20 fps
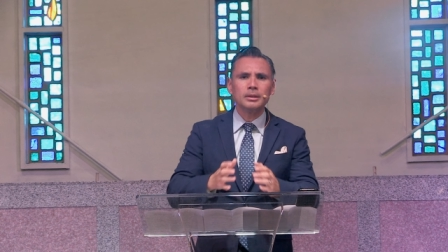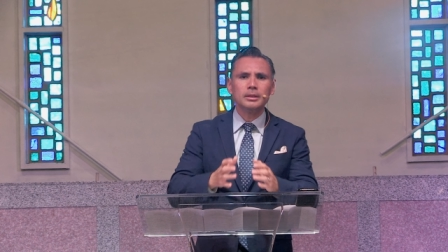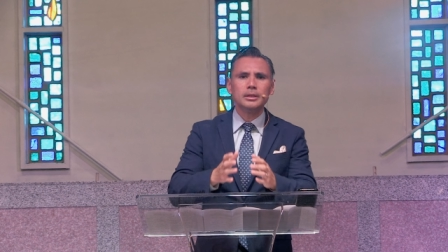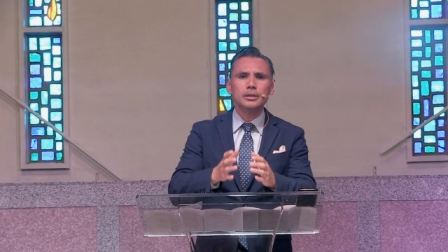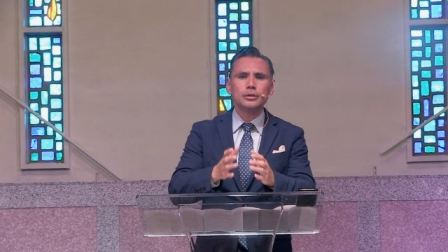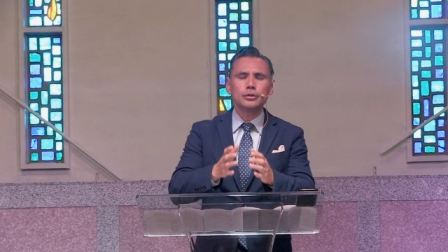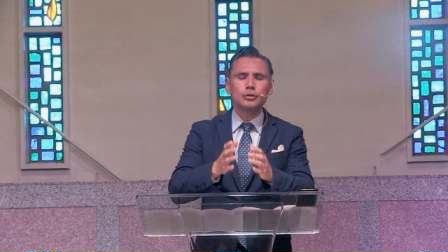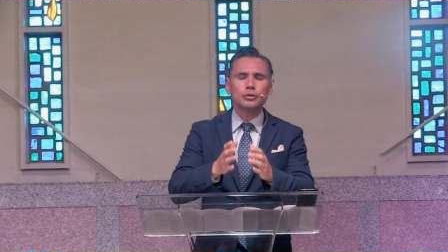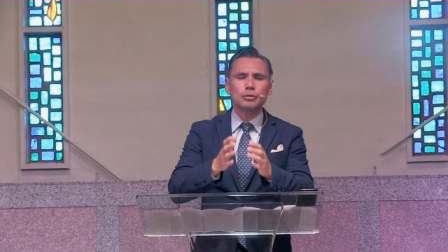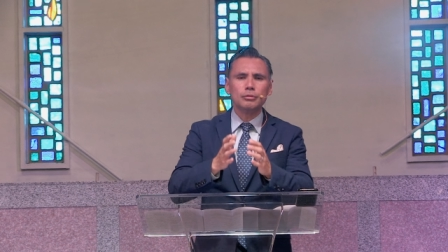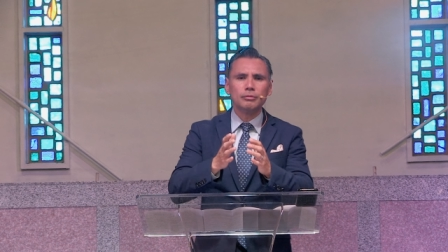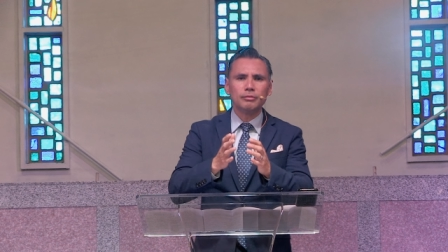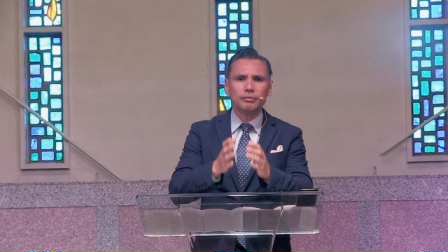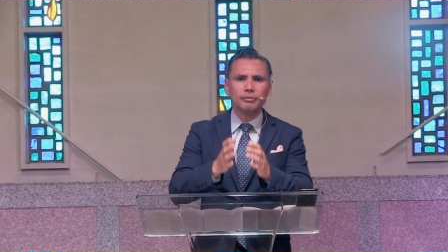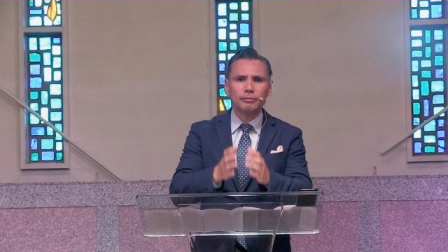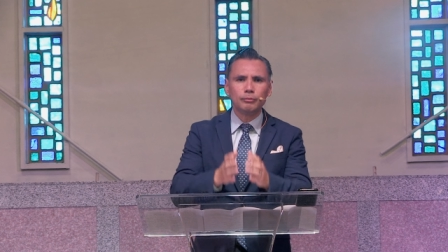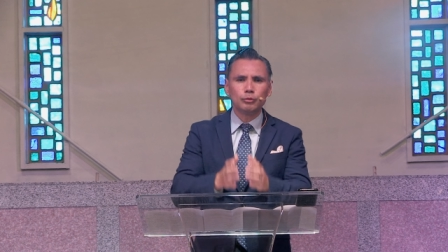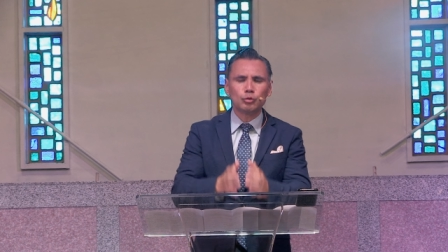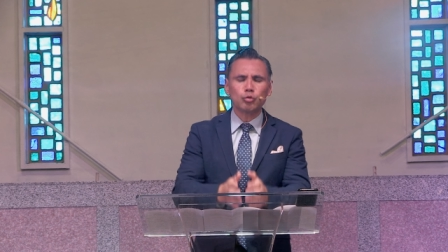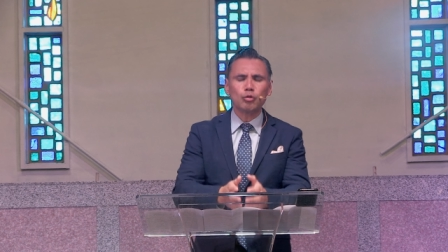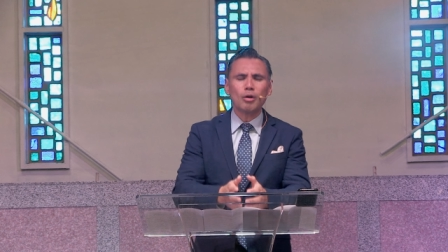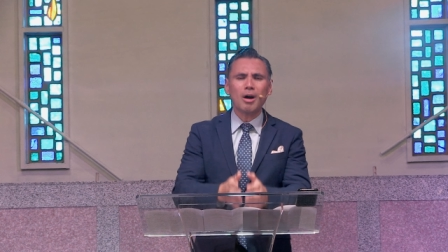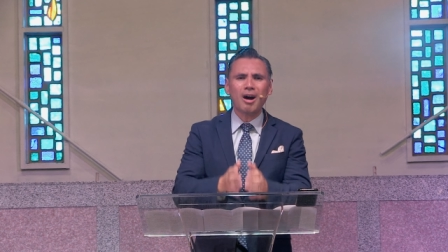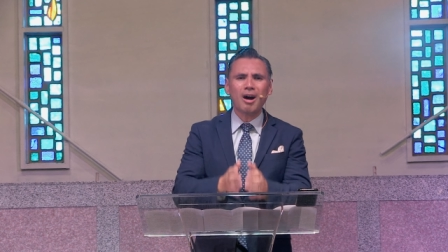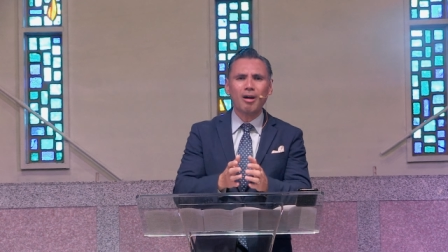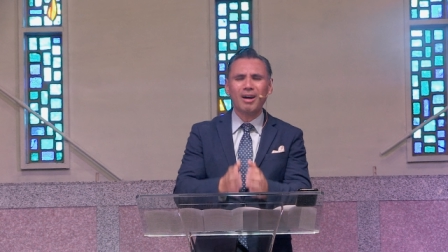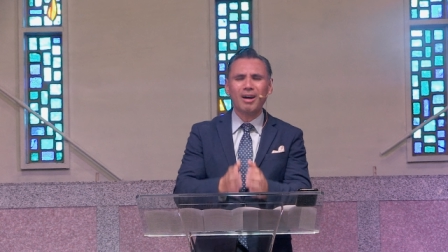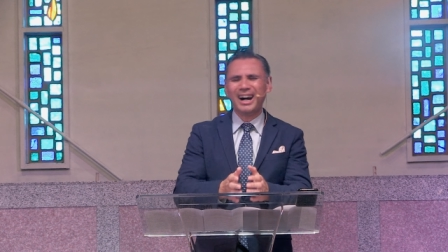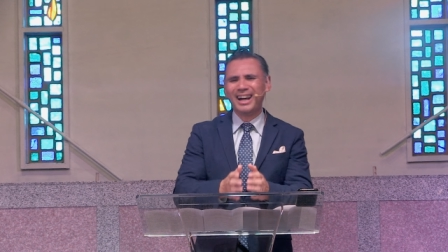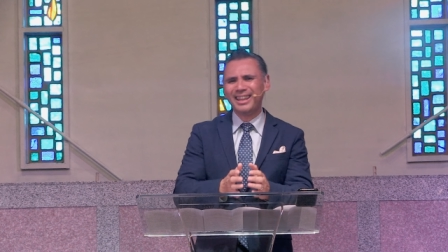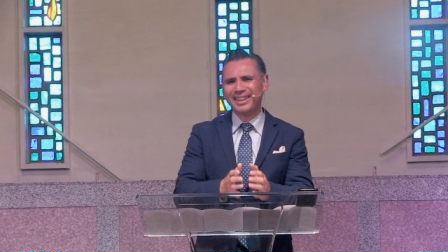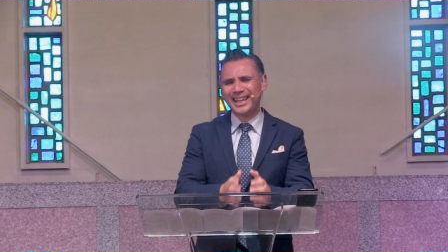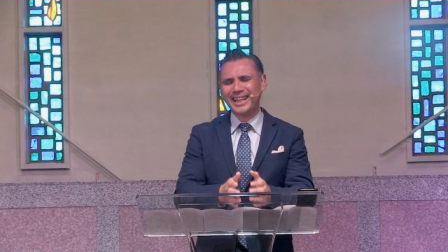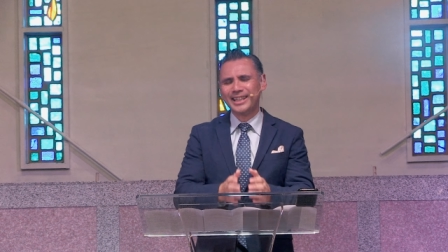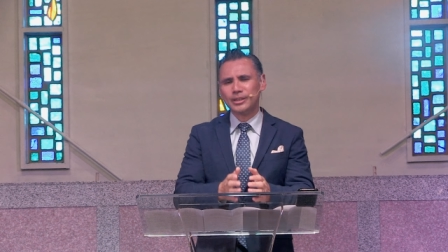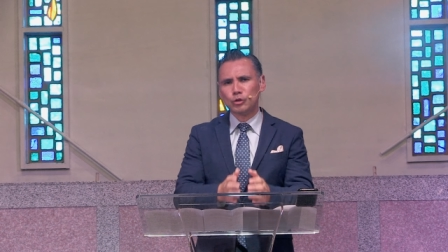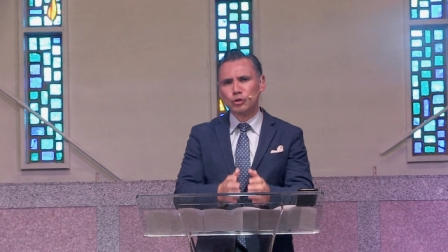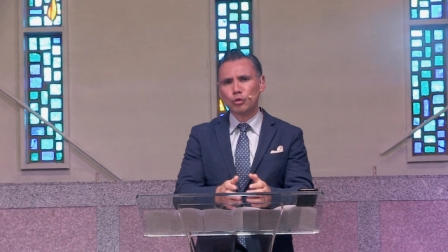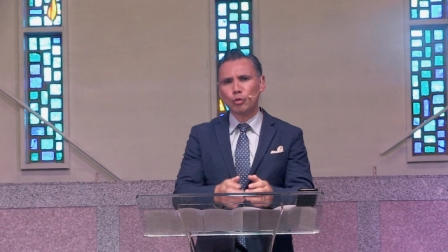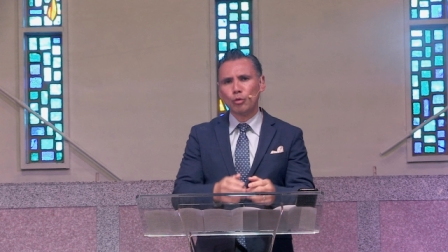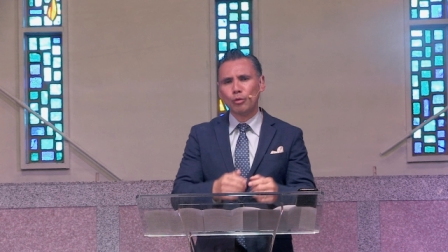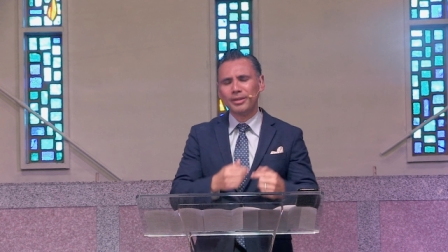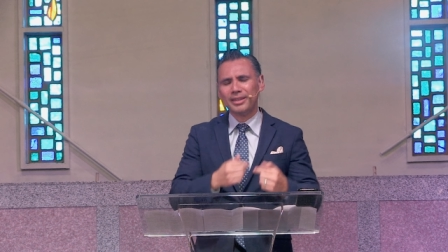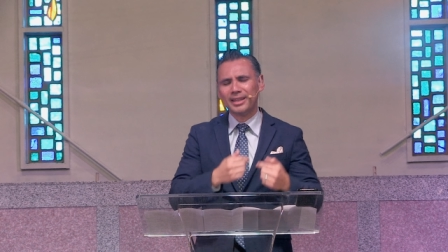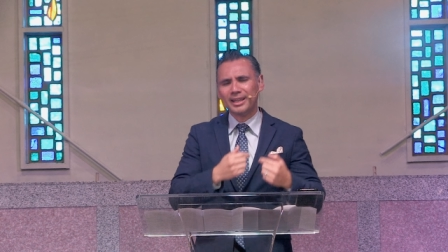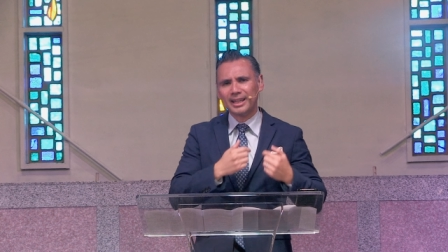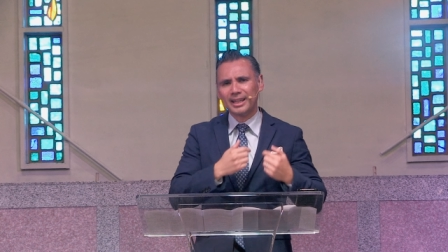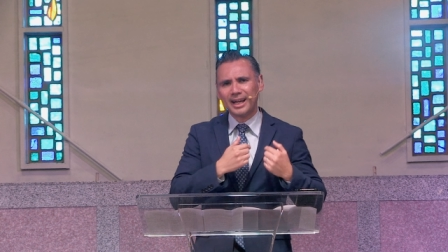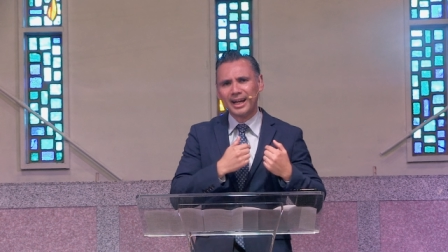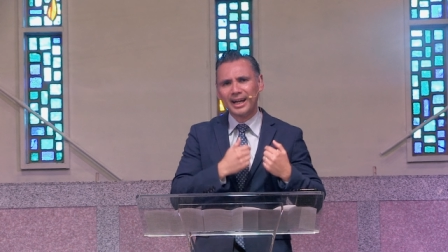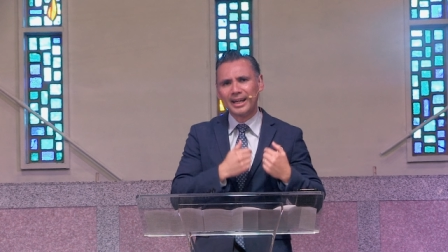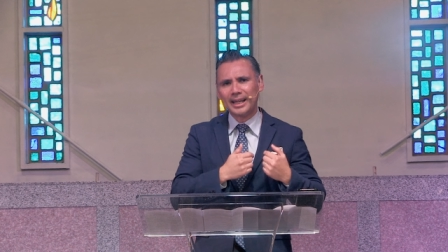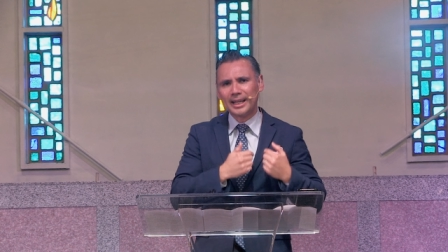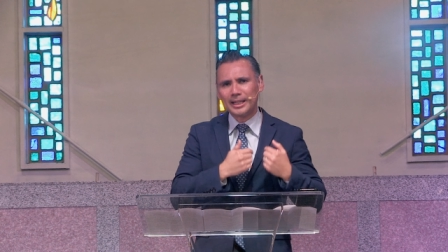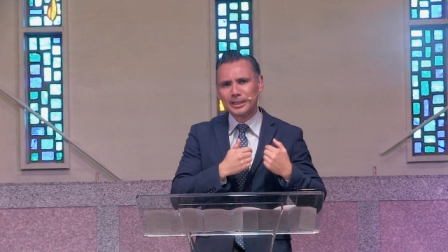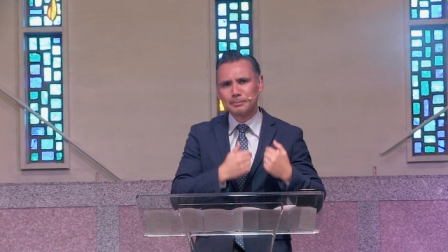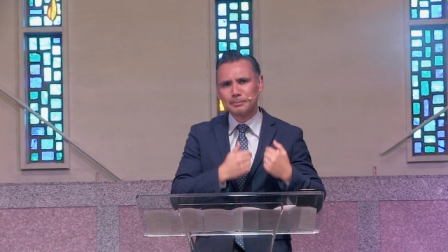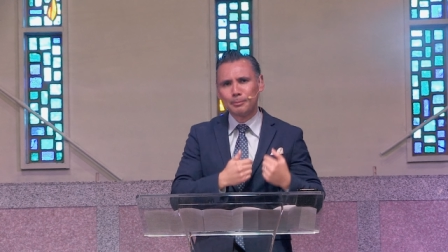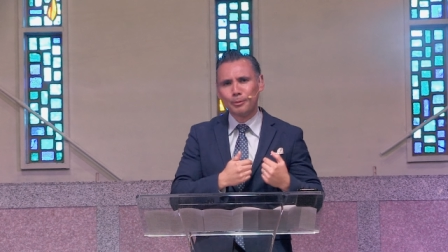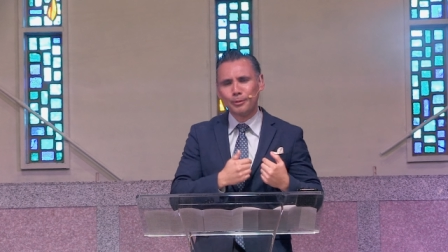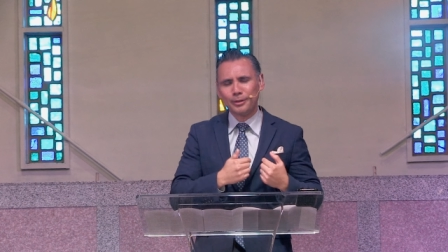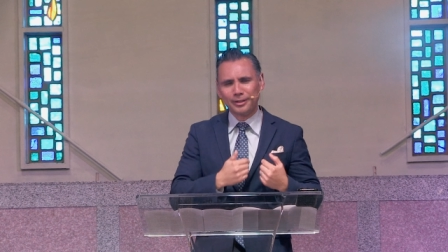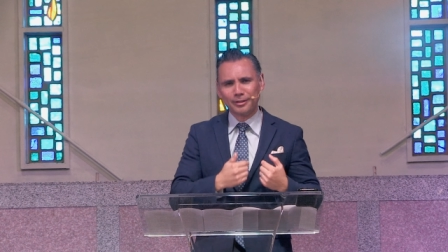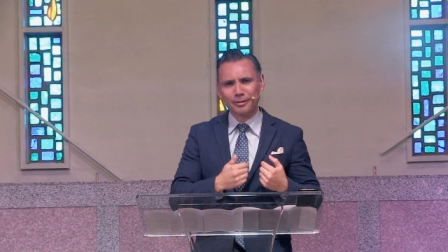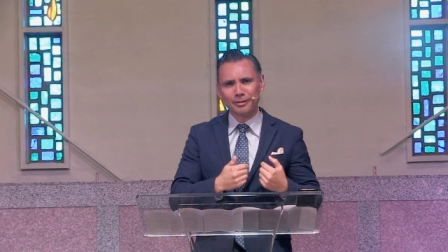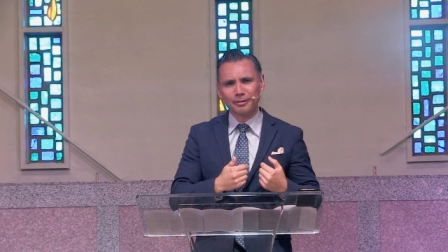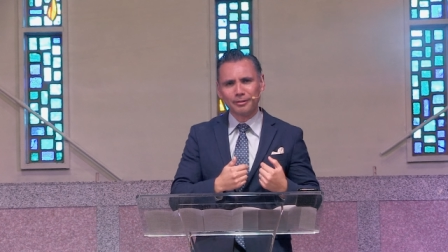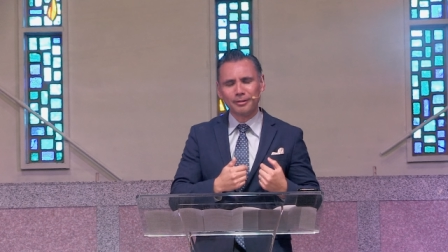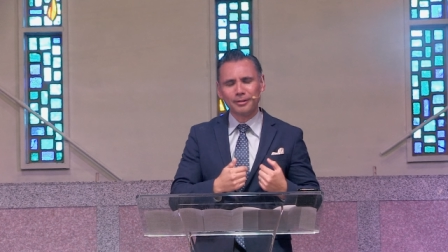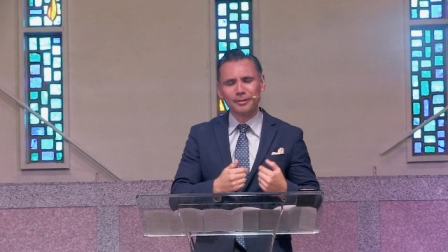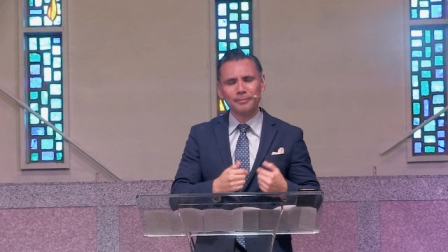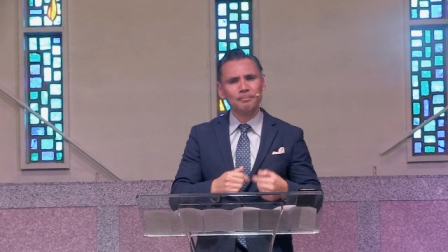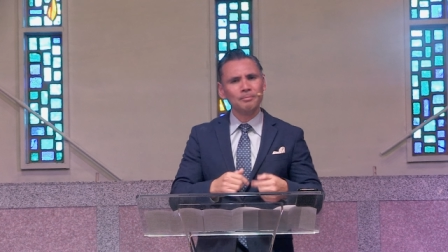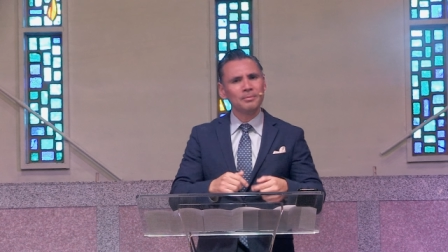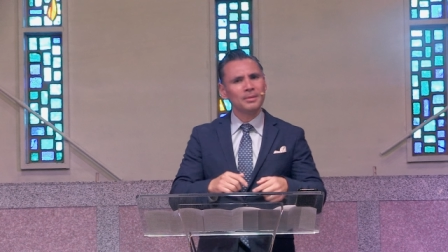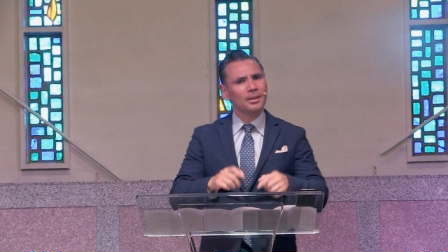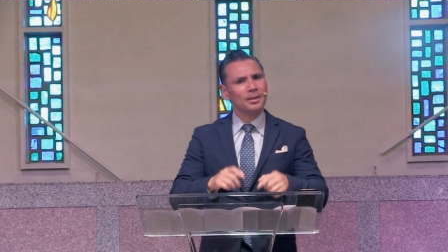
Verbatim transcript: is to draw on that joy that God has put in our heart.